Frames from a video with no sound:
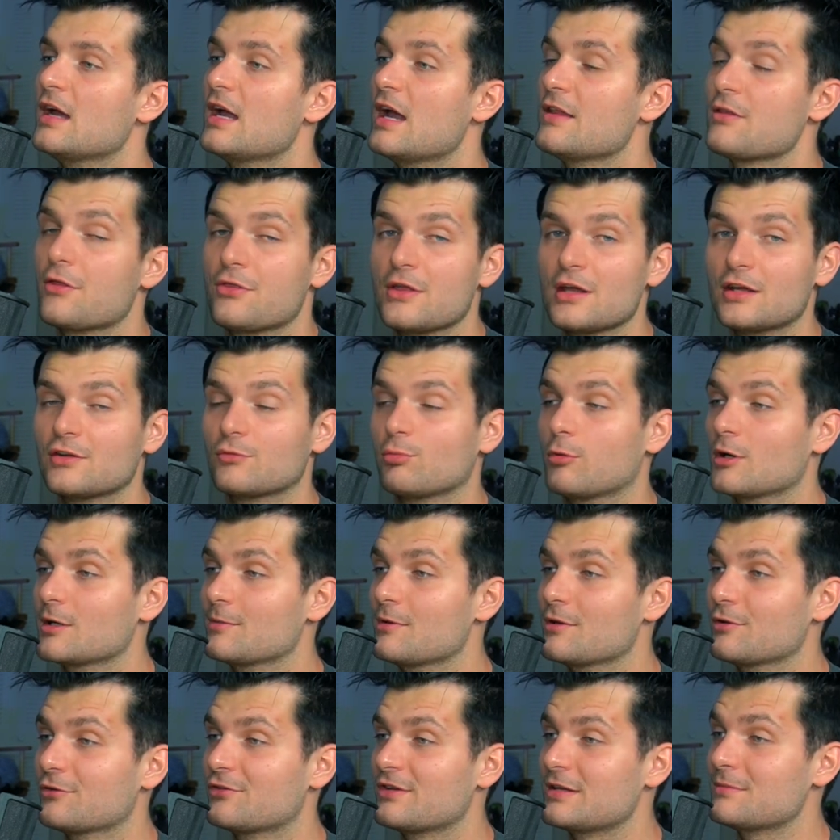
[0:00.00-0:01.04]
And the thing is, Warner
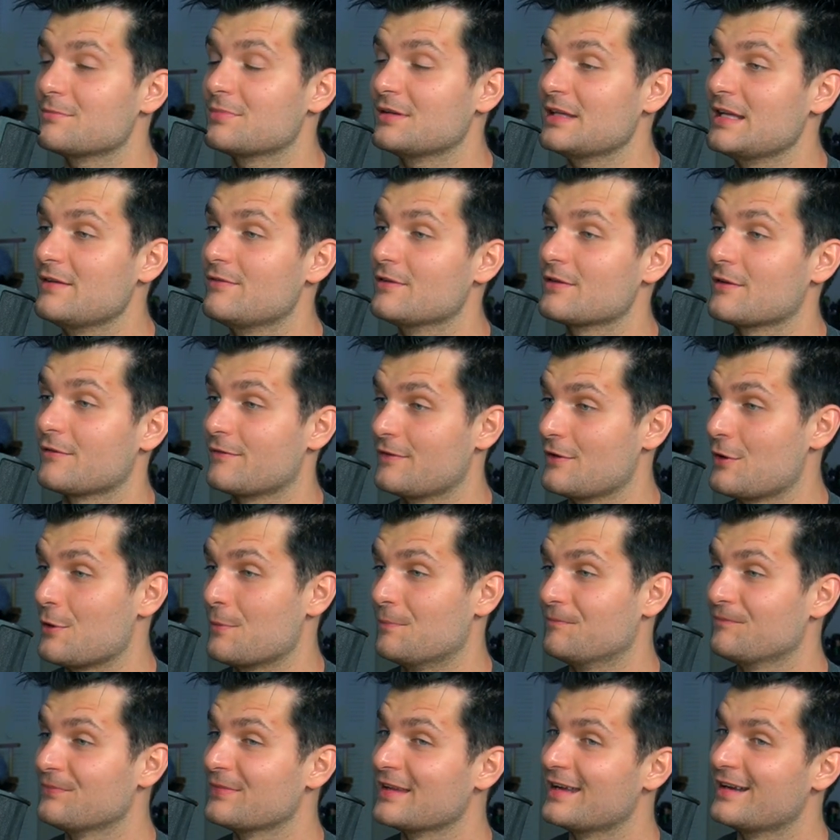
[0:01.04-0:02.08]
Brothers didn't believe in the
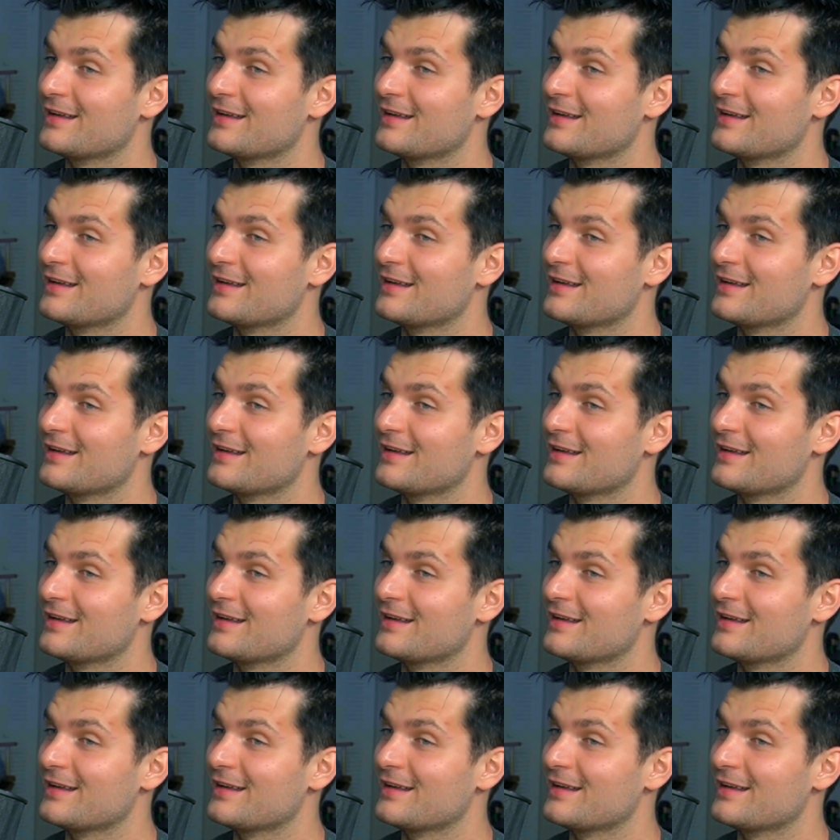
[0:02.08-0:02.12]
film.